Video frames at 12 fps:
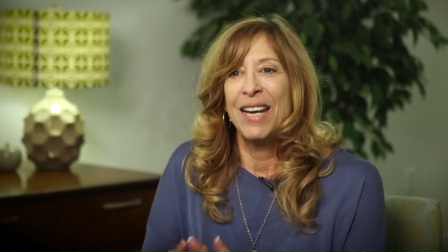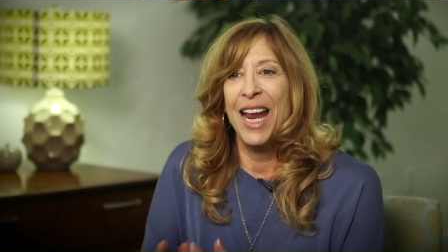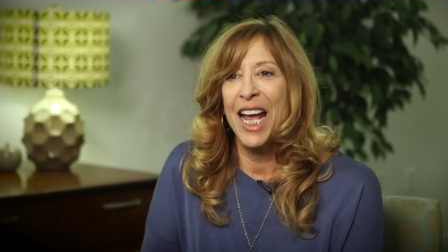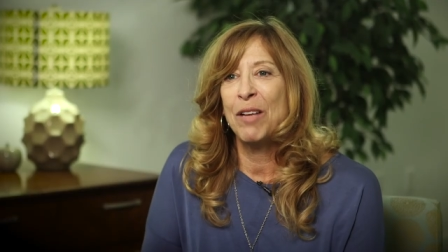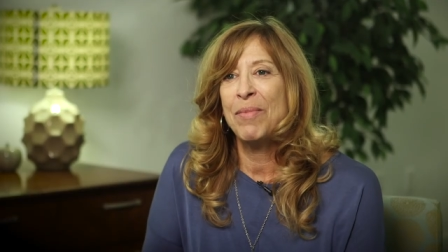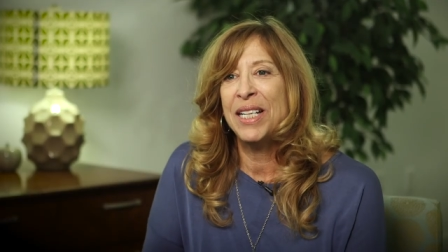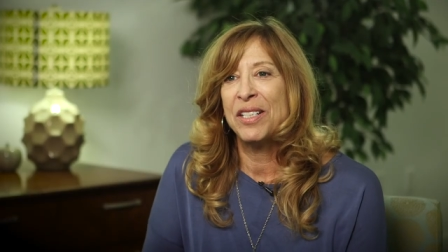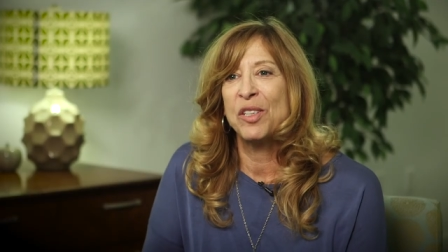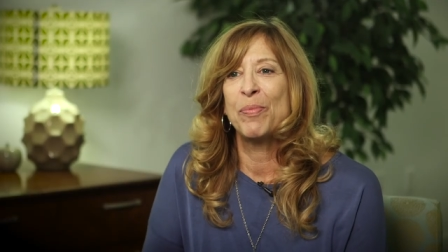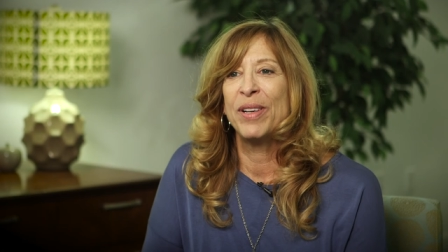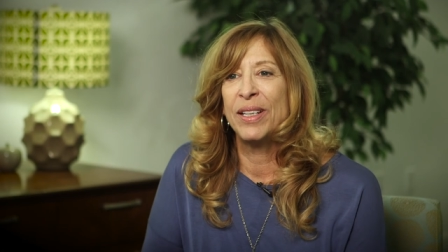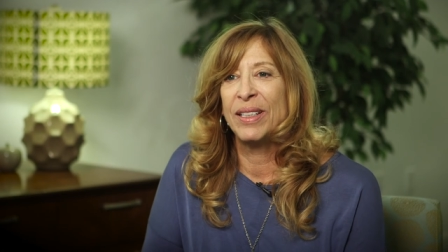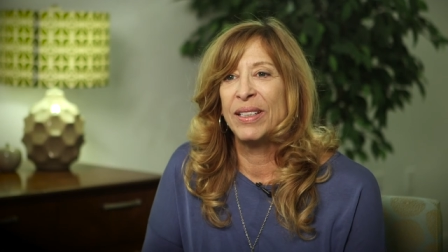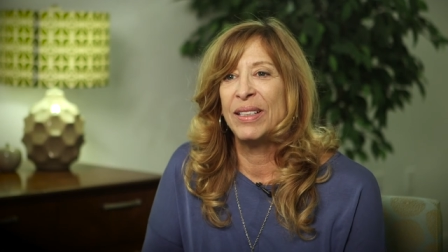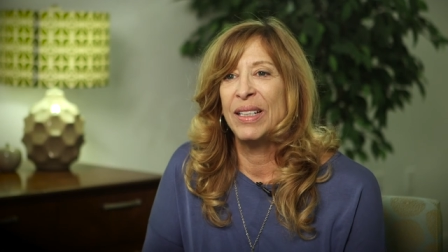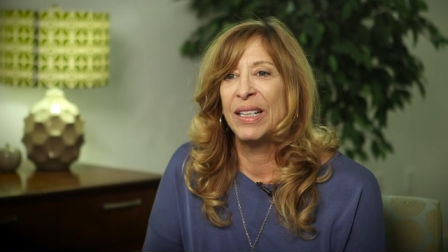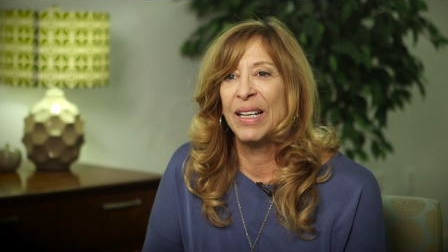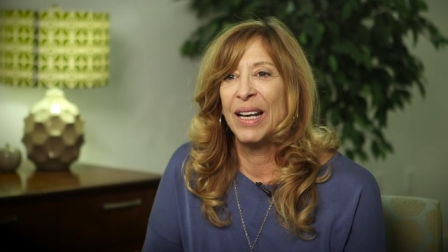NAMM has been
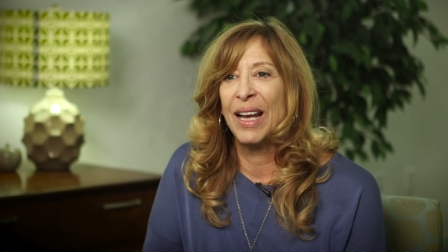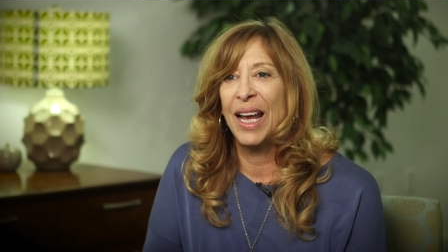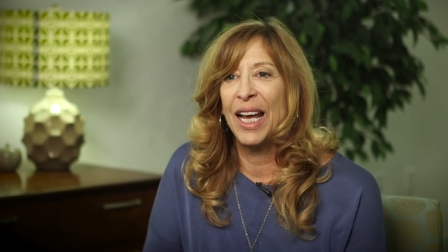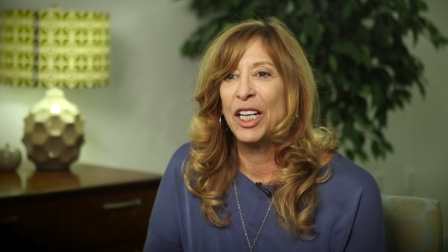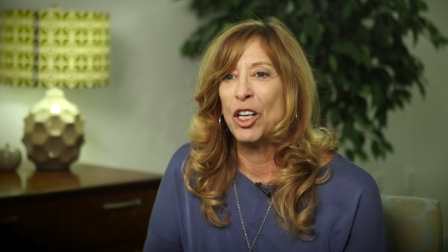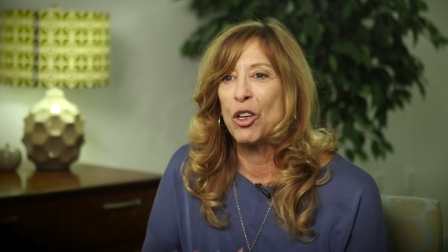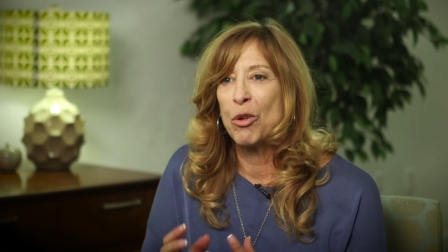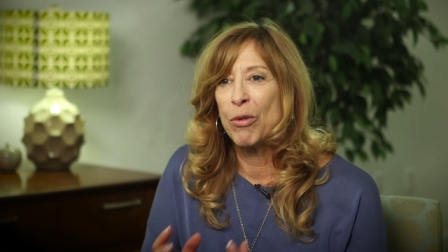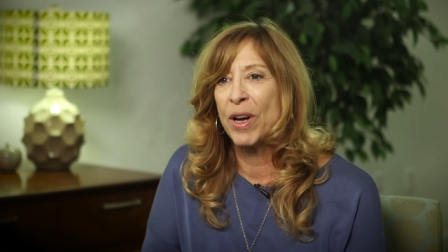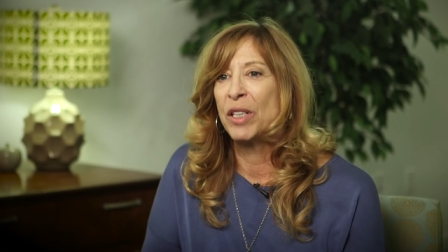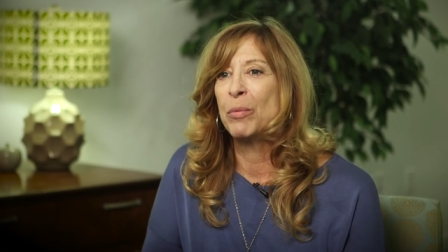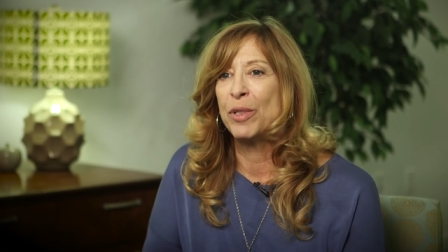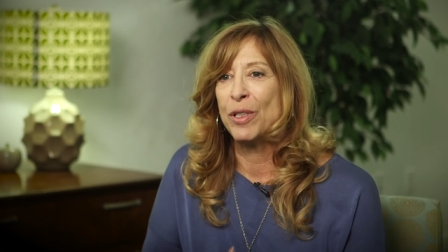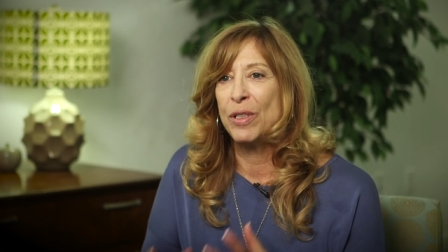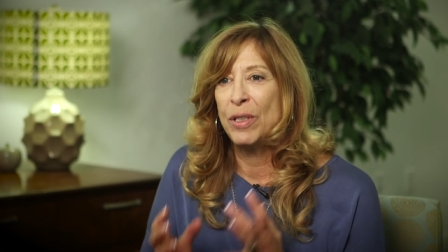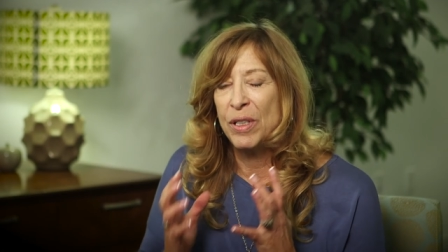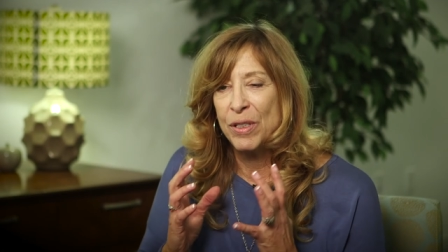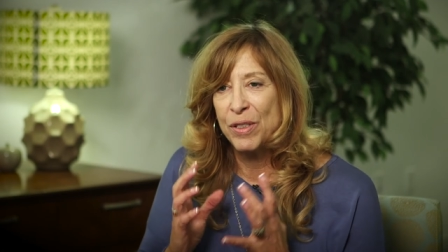an
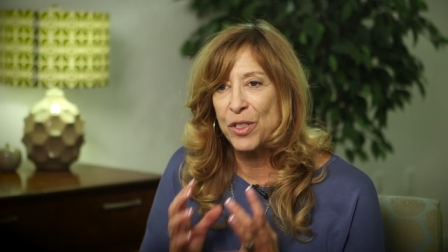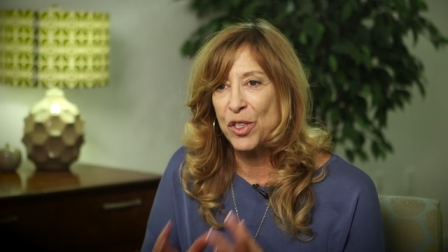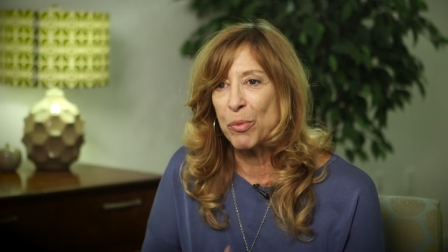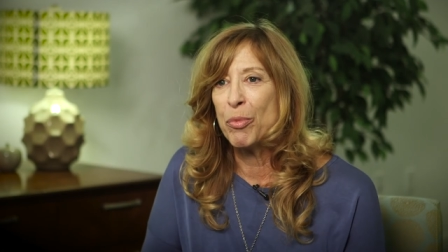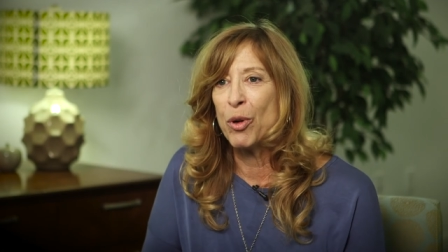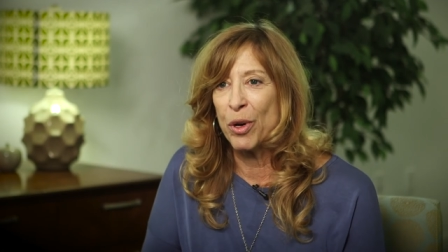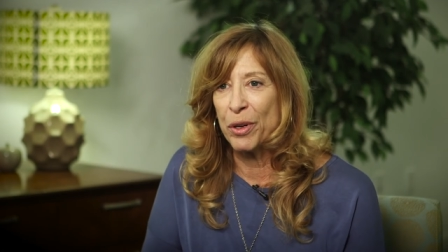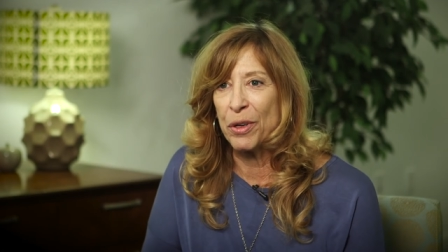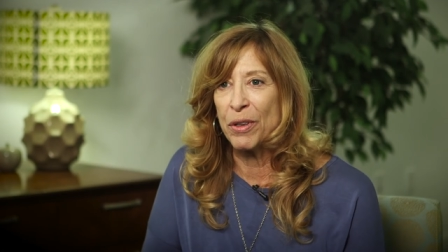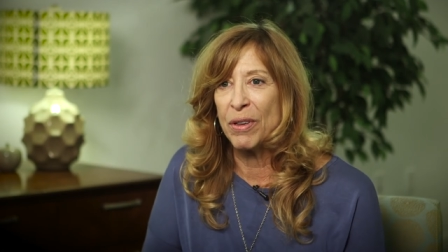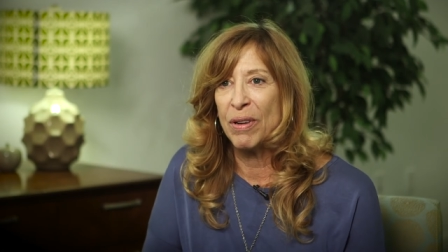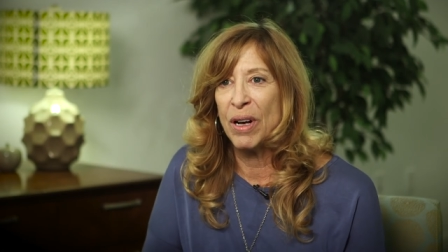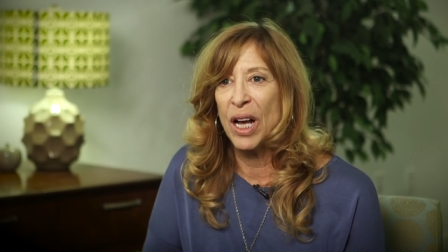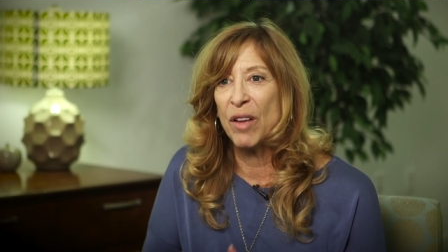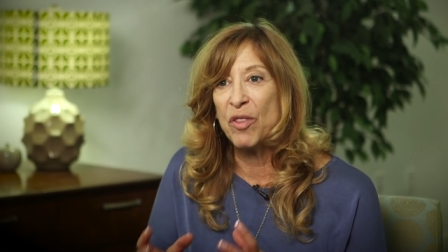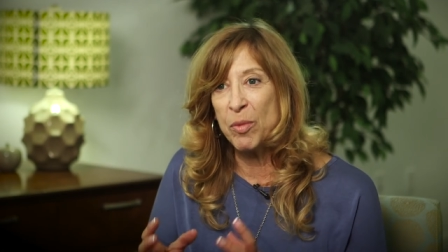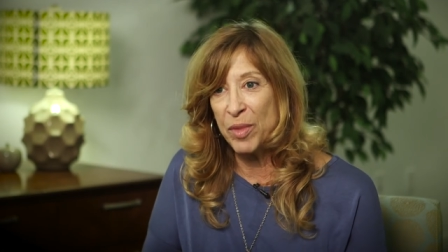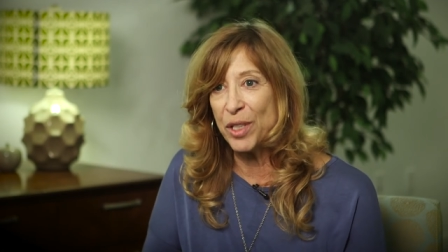incredible supporter
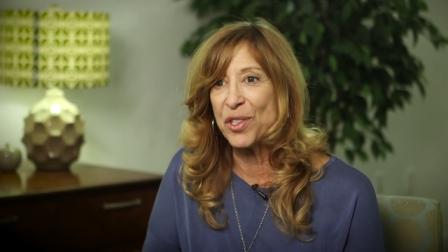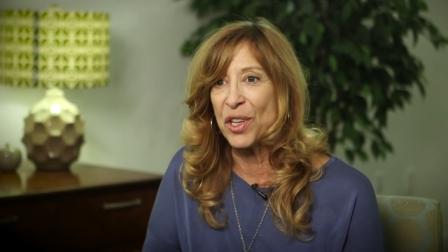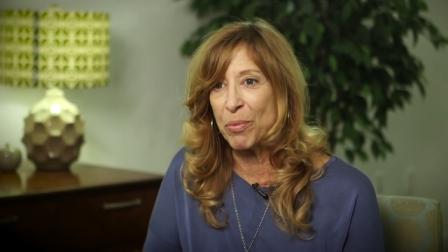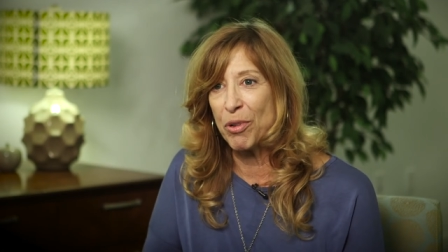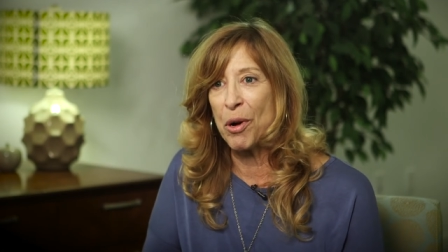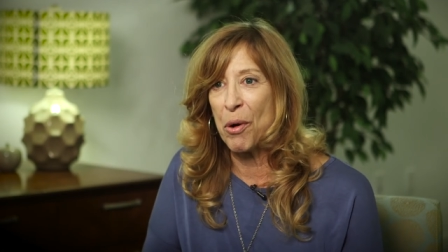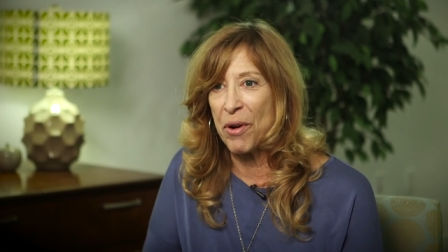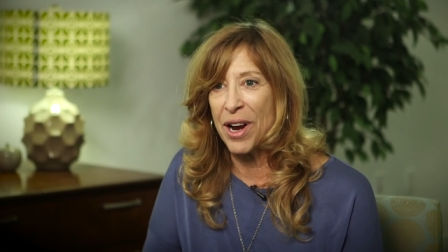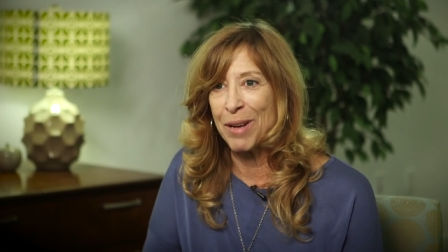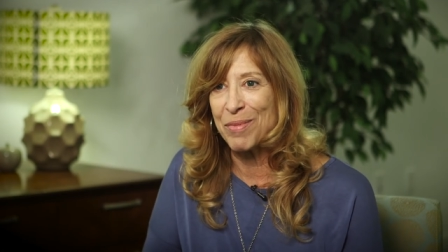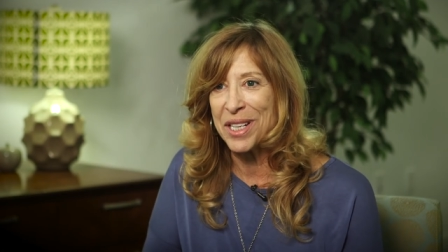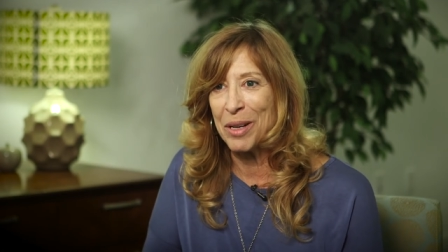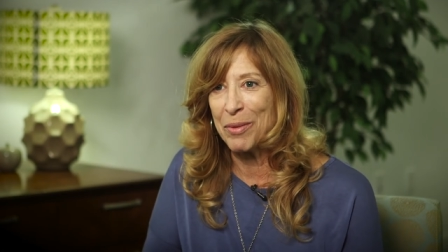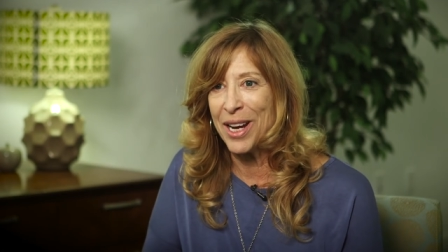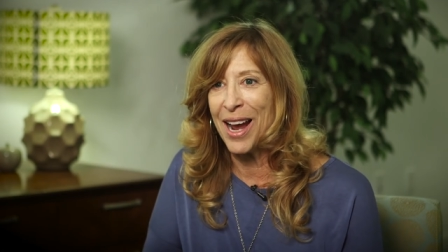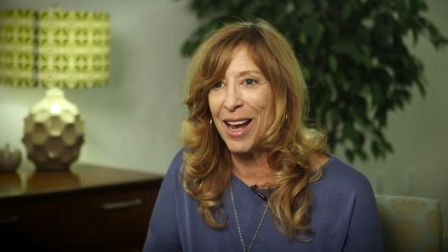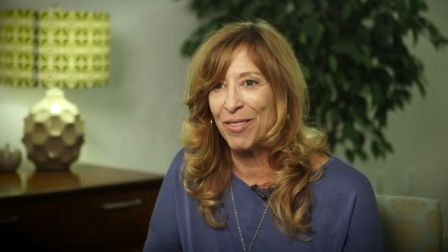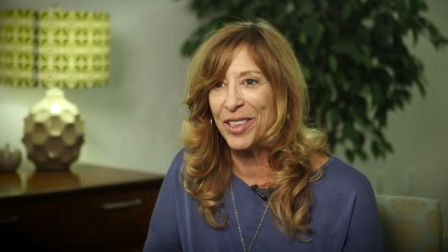of the music programs that we
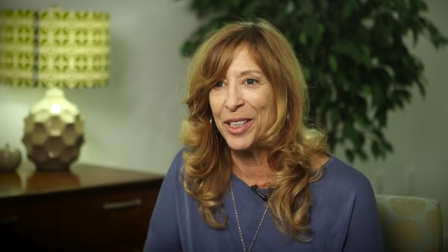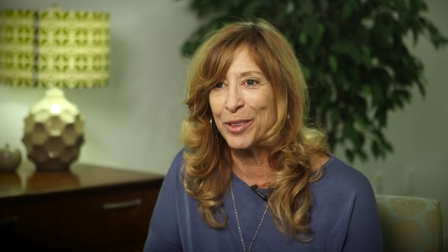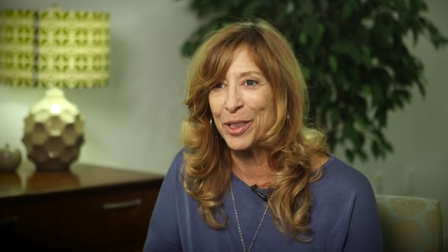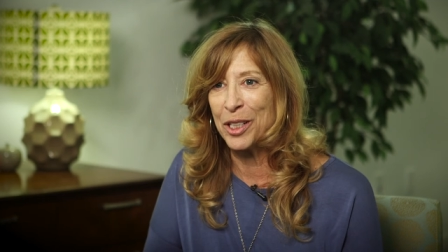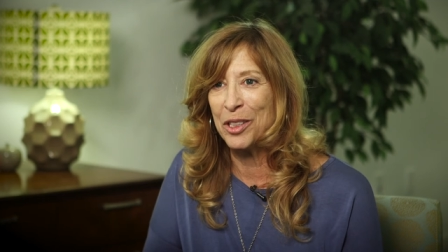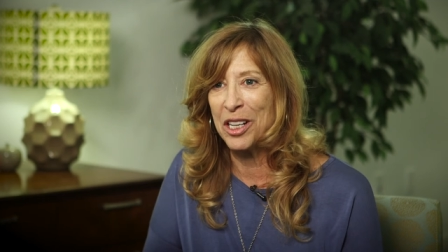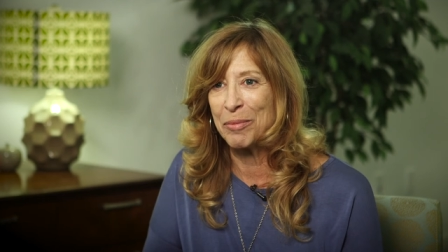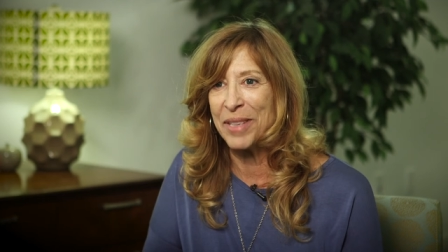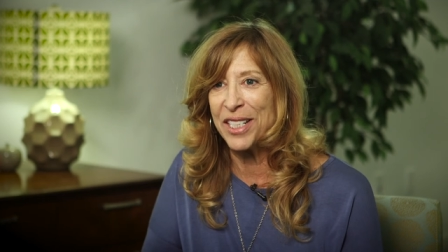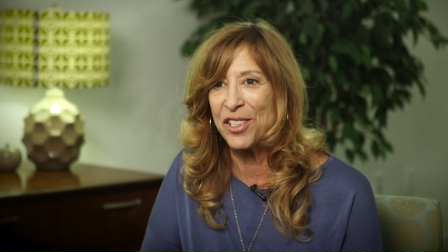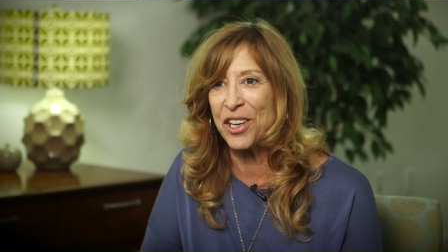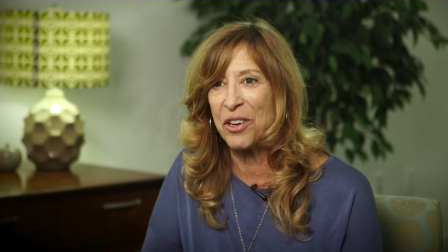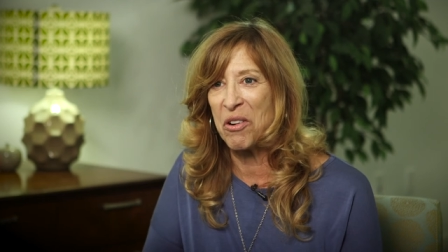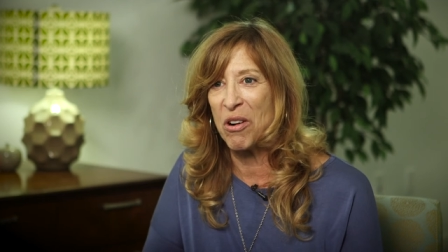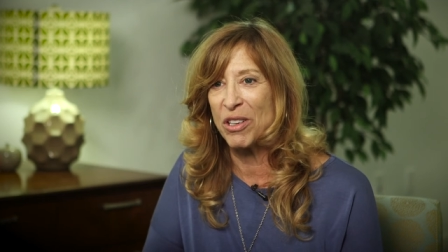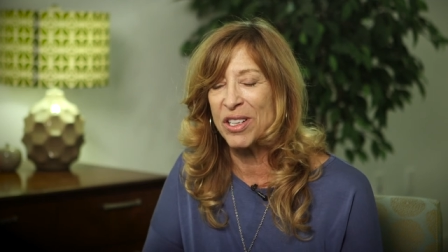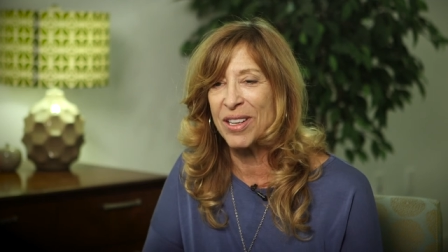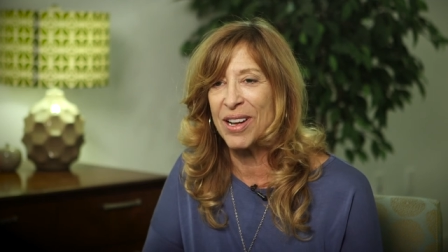have here at the Long Beach Senior Arts